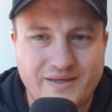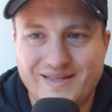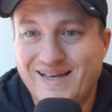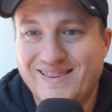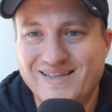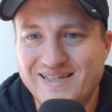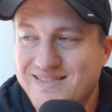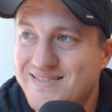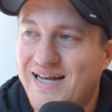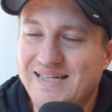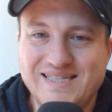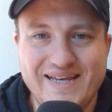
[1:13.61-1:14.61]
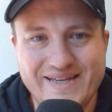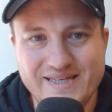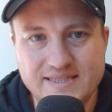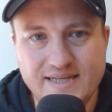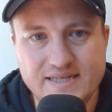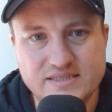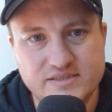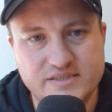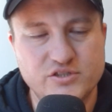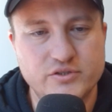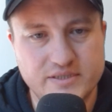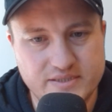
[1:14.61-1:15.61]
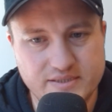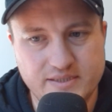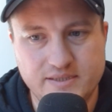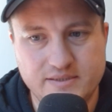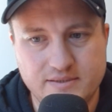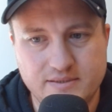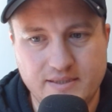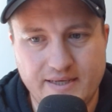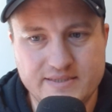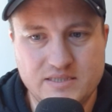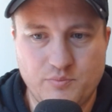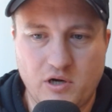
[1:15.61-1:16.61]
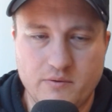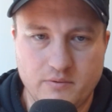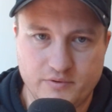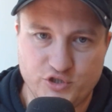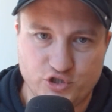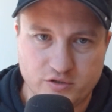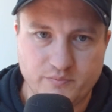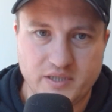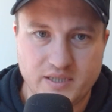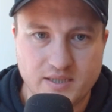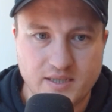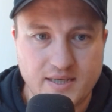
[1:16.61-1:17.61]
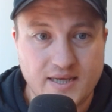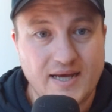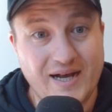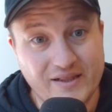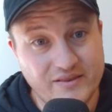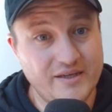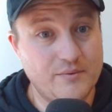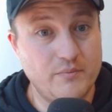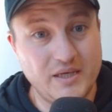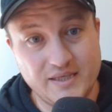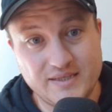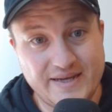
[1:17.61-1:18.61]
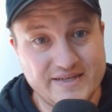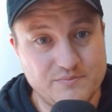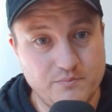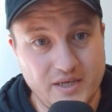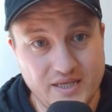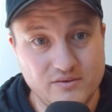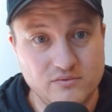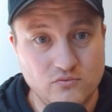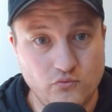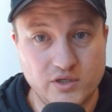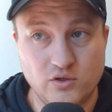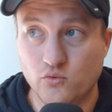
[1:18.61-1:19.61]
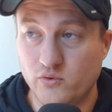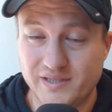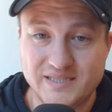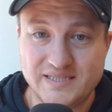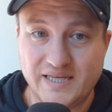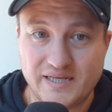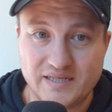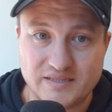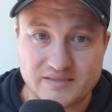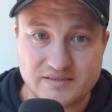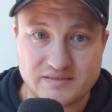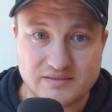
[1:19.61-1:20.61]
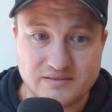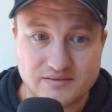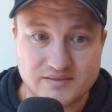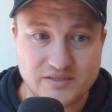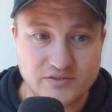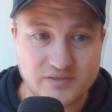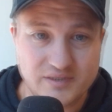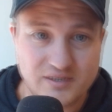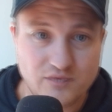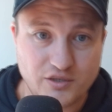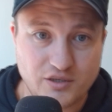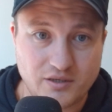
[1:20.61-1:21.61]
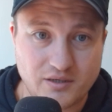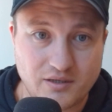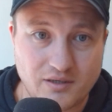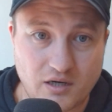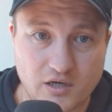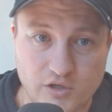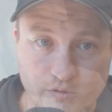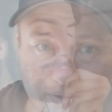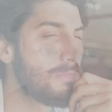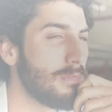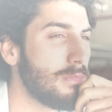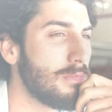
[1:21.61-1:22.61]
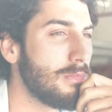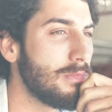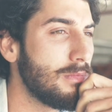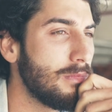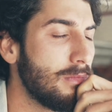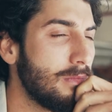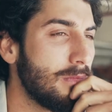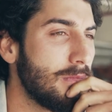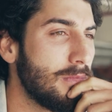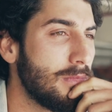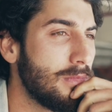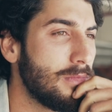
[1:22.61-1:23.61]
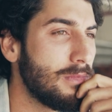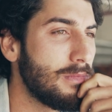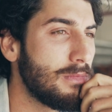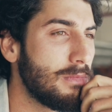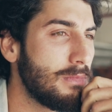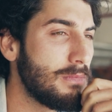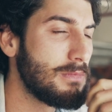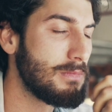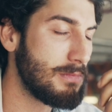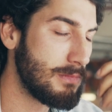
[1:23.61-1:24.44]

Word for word: I think it's not taken as seriously as it probably should be. I think as men, we don't really take it as seriously as we should. Our own mental health, right? Our own well-being.